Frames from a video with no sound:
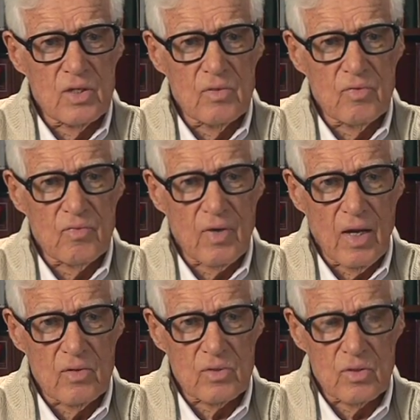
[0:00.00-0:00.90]
Chief of
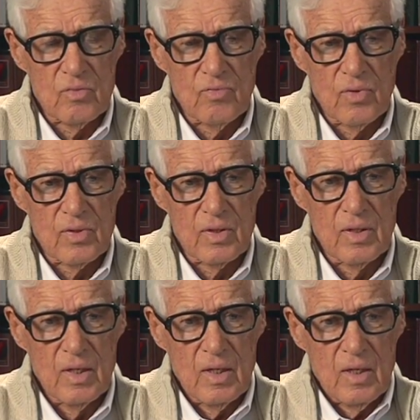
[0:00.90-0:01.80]
Counsel for
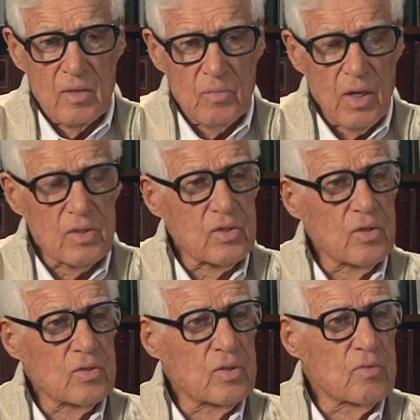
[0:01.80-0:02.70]
the
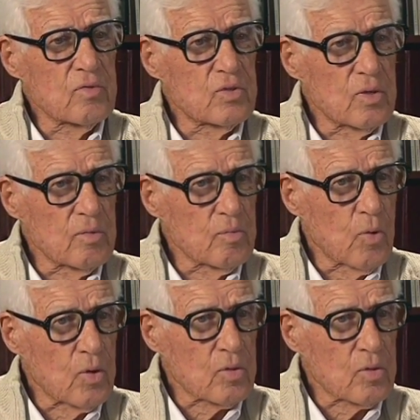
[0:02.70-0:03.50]
prosecution of the German war